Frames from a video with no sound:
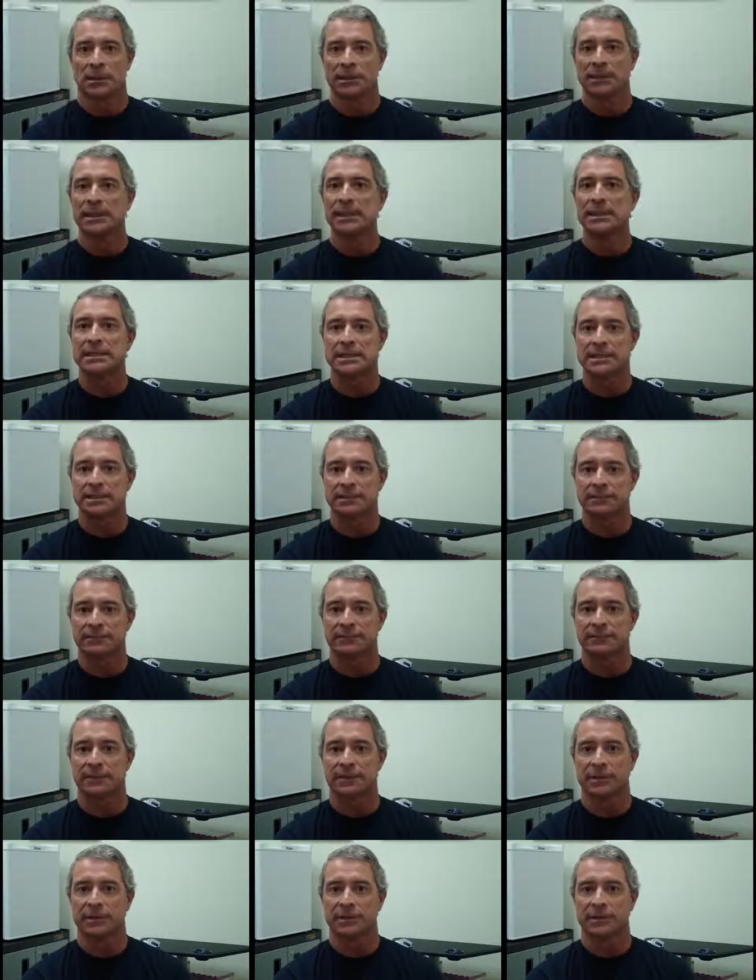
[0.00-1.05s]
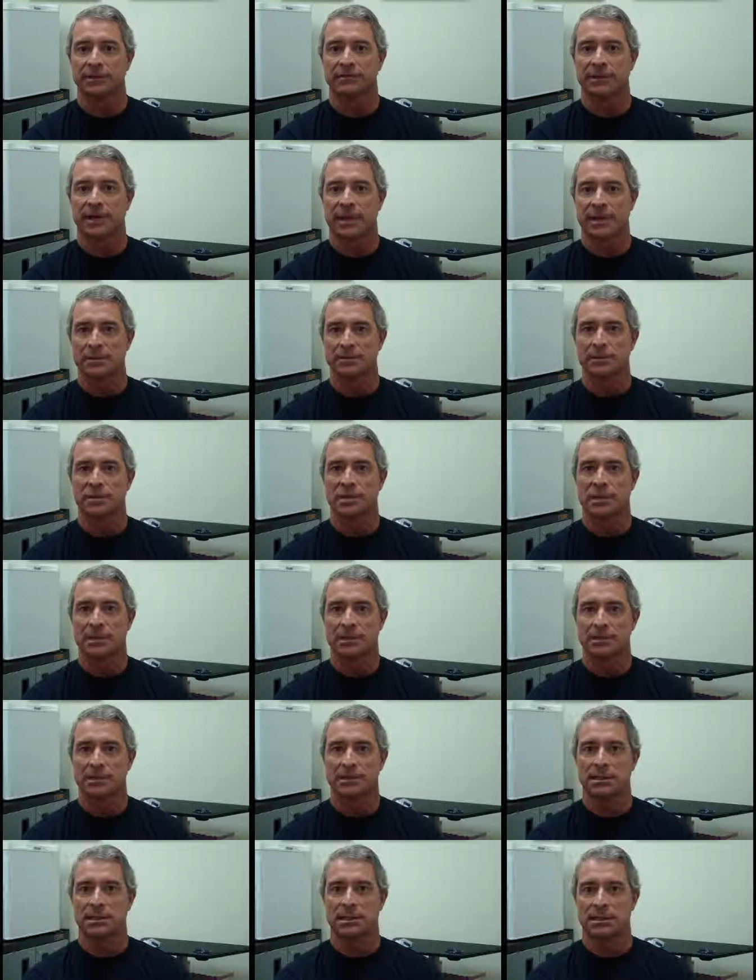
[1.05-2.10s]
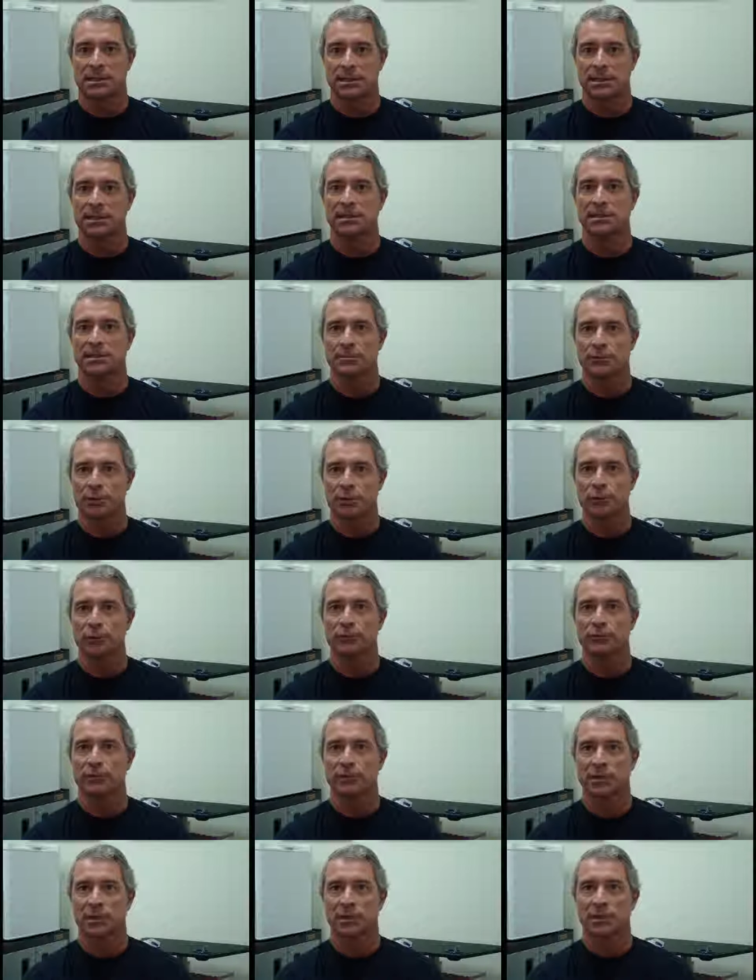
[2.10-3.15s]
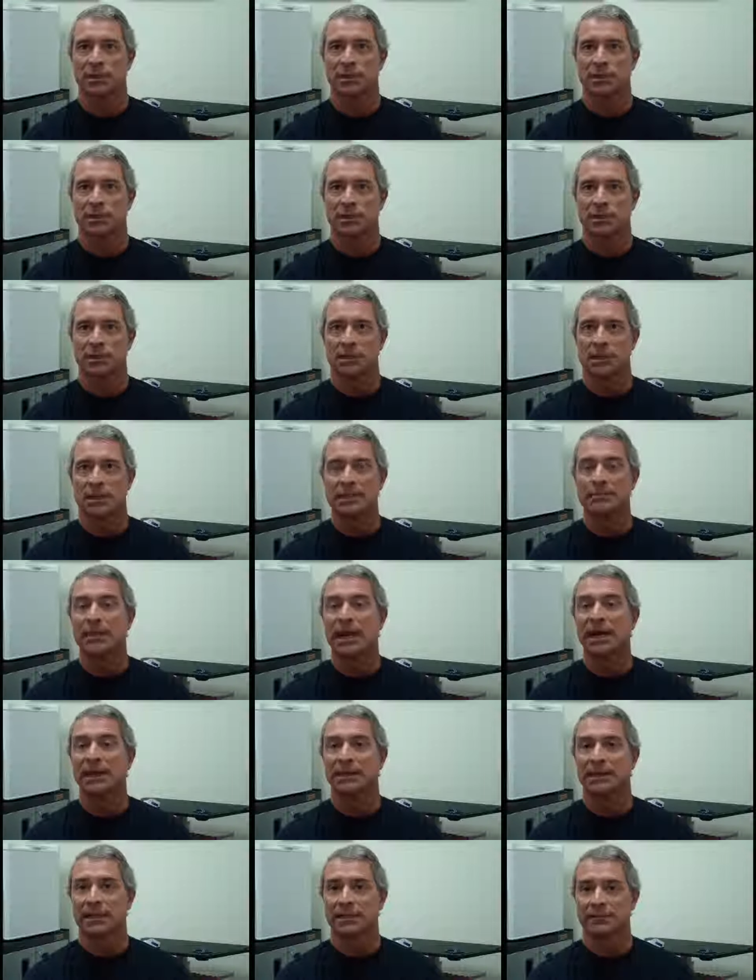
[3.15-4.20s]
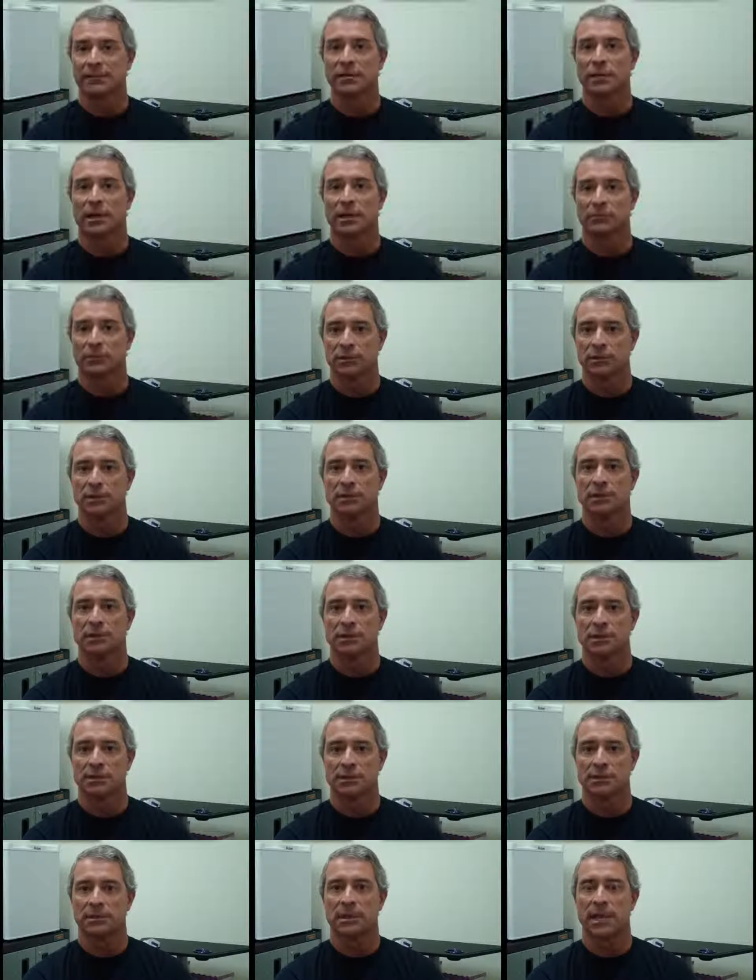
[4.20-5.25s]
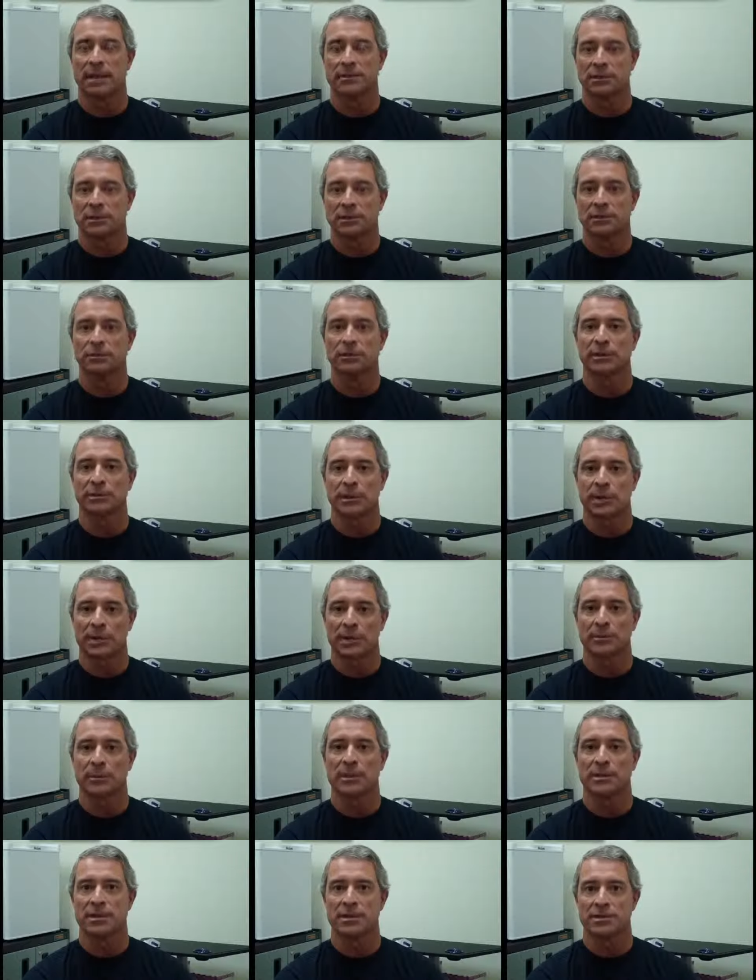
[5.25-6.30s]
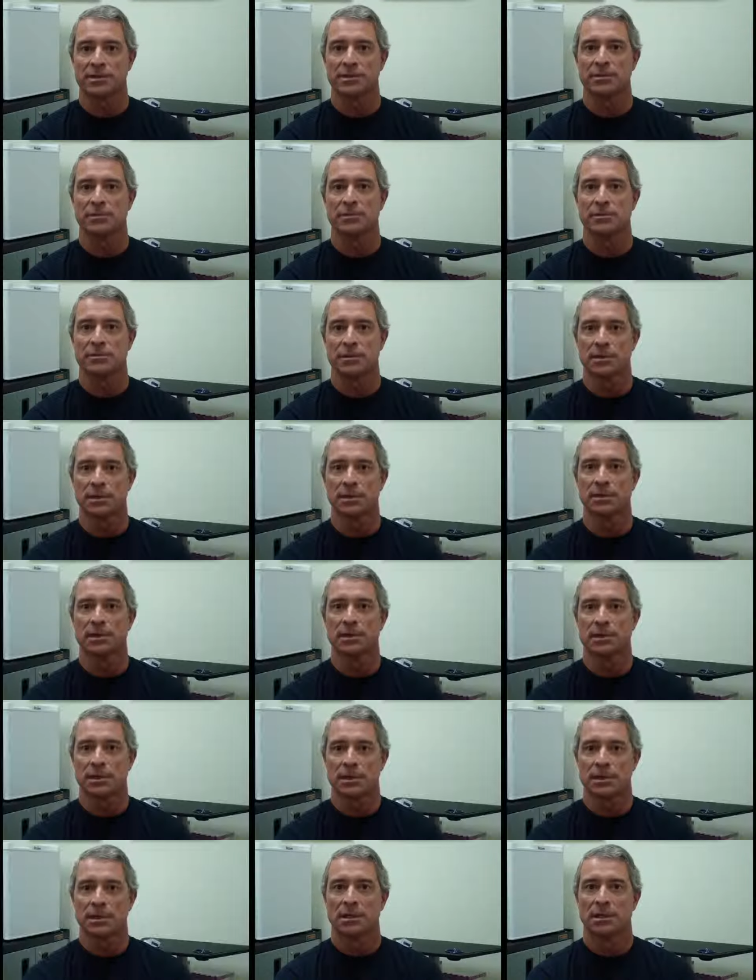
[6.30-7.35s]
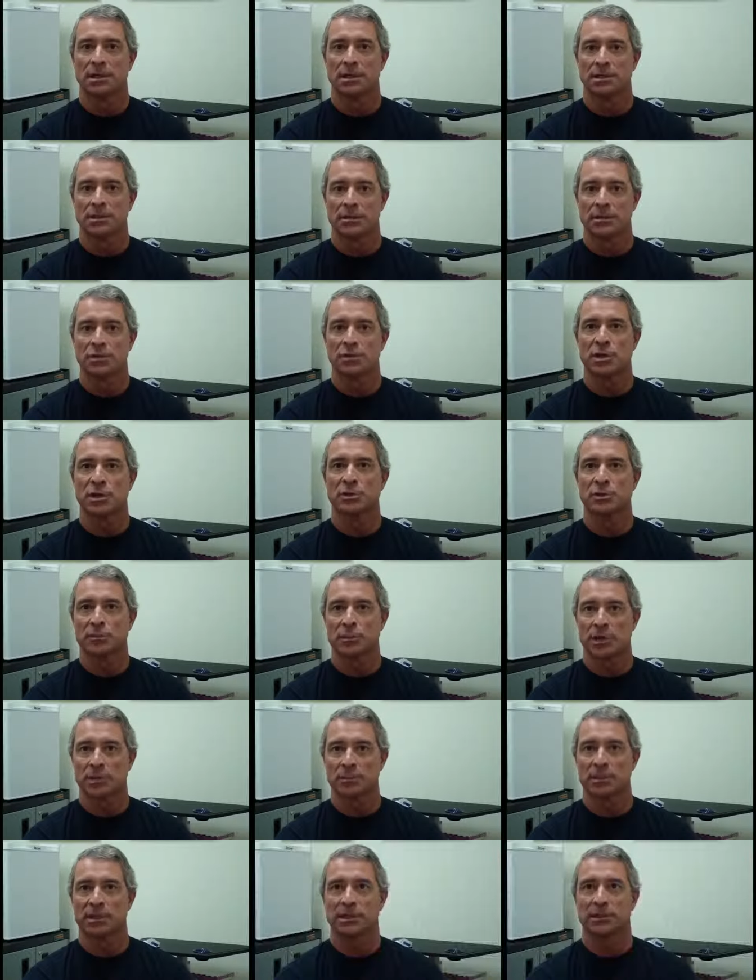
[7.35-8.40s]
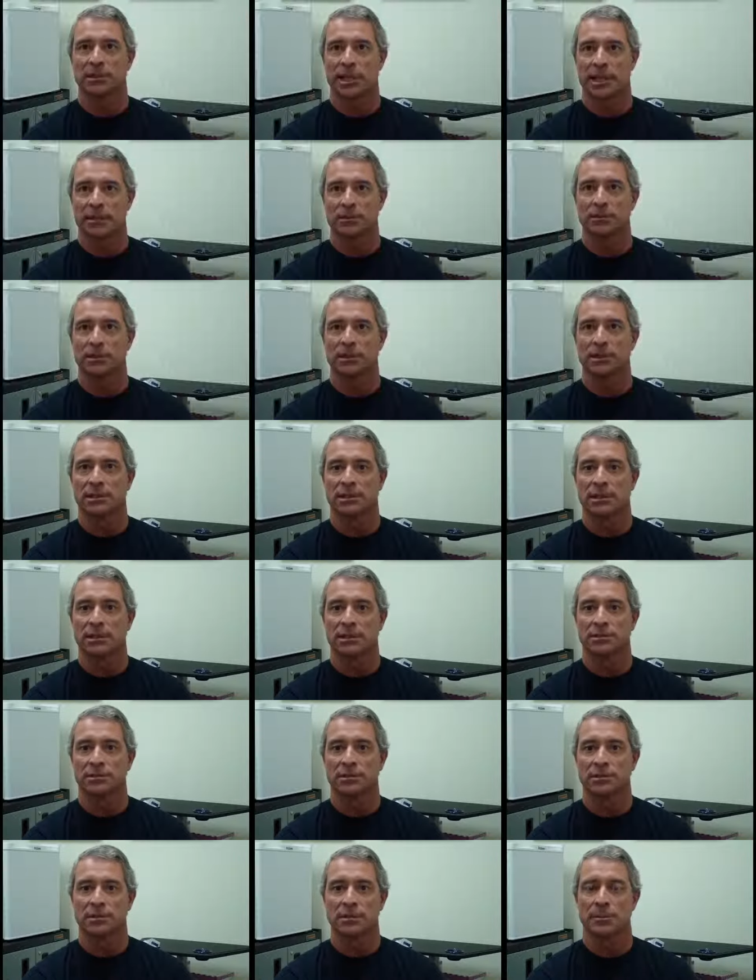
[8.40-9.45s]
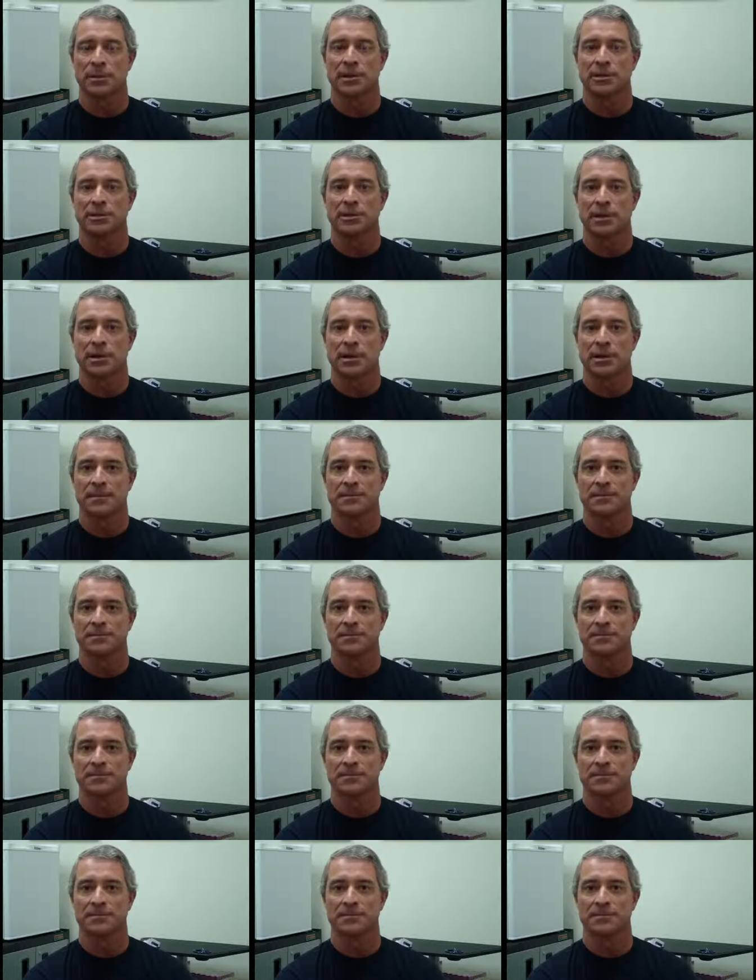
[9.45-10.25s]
a litany of items that it has improved in my life. So I would absolutely recommend this to the general public, not only just the military.